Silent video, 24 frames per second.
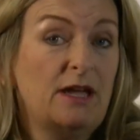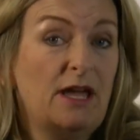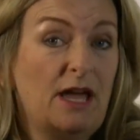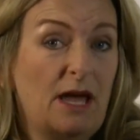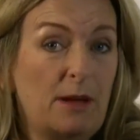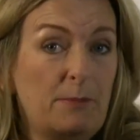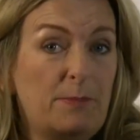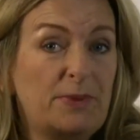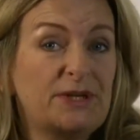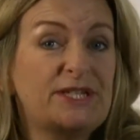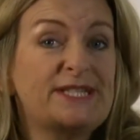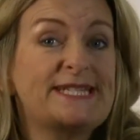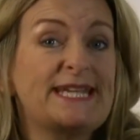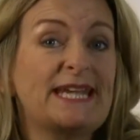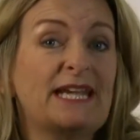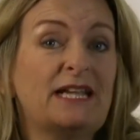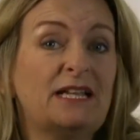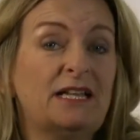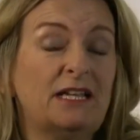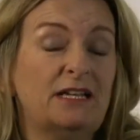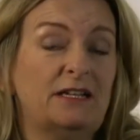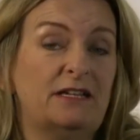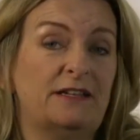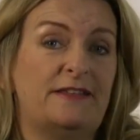and
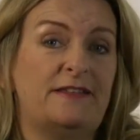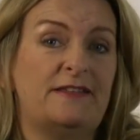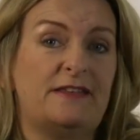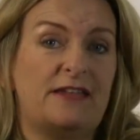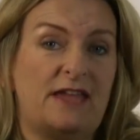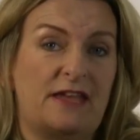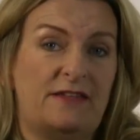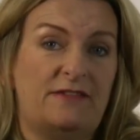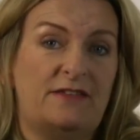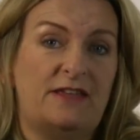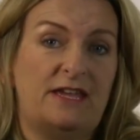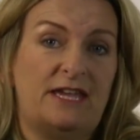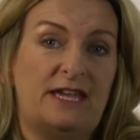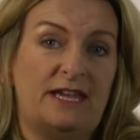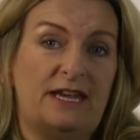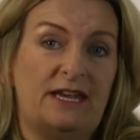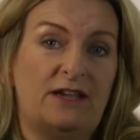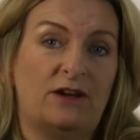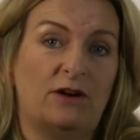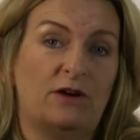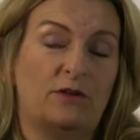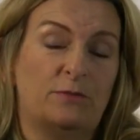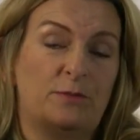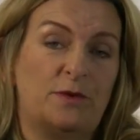particularly in the
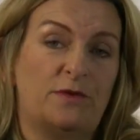area of